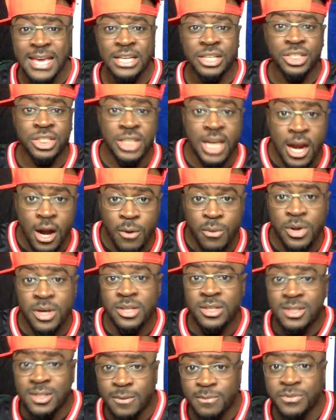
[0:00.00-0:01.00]
sharing
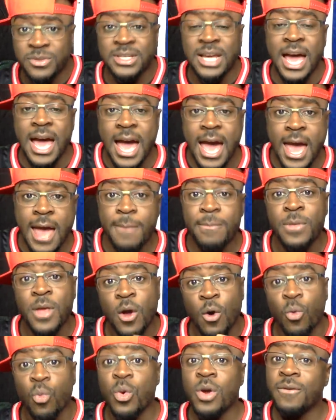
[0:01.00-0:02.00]
some time
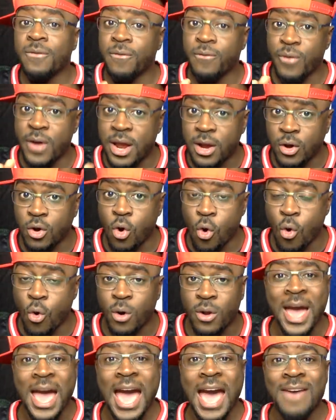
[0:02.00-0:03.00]
with Frank
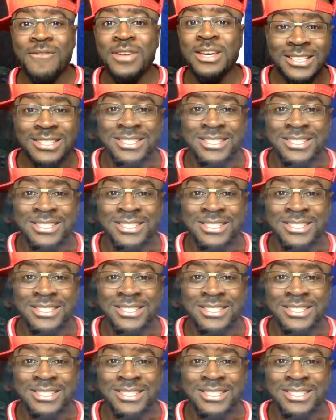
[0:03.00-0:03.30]
Gore. Having